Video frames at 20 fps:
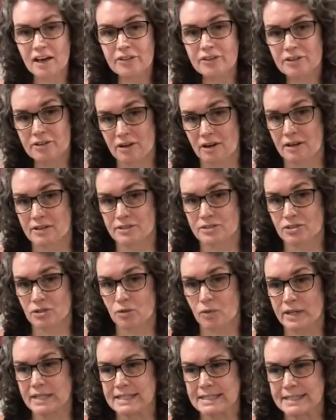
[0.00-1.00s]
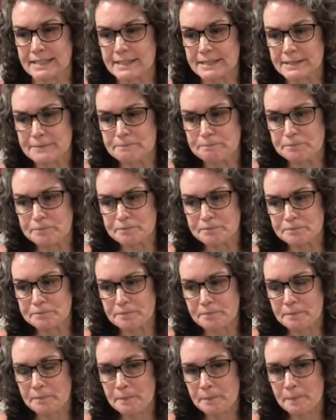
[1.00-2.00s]
other consequence is
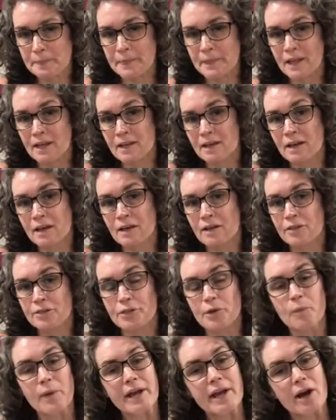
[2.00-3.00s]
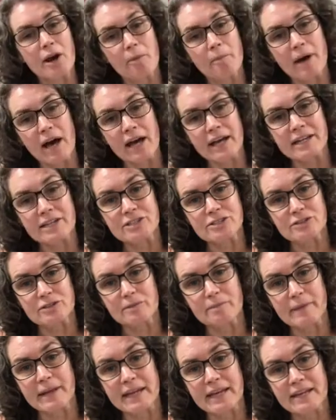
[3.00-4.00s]
the way our bodies are
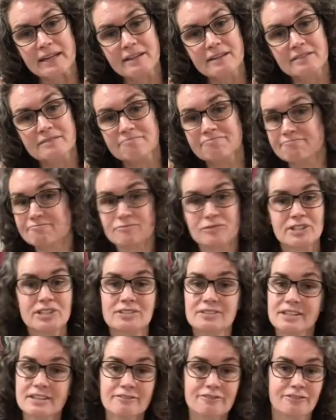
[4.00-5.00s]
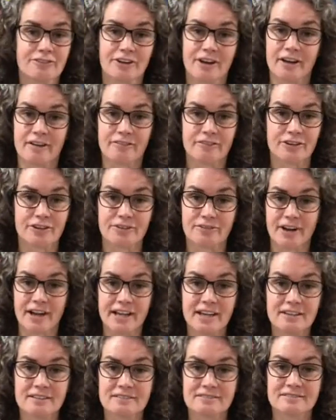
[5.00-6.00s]
made. We don't live forever,
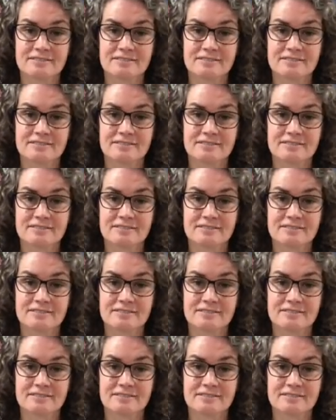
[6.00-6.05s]
right?